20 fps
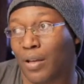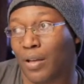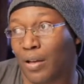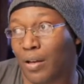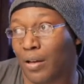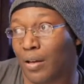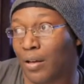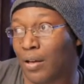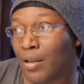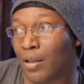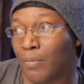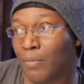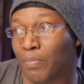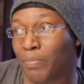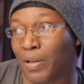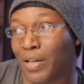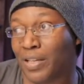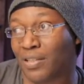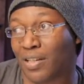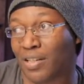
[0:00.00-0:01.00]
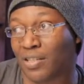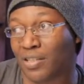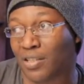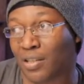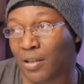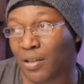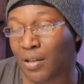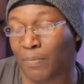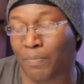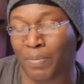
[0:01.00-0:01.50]
Uh, the
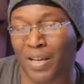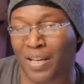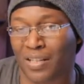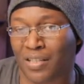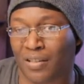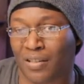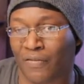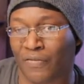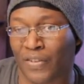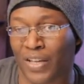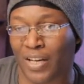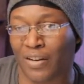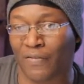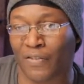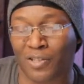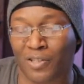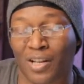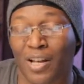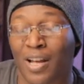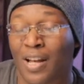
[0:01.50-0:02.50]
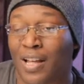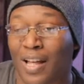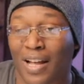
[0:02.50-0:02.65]
PlayStation, the PS Vita version.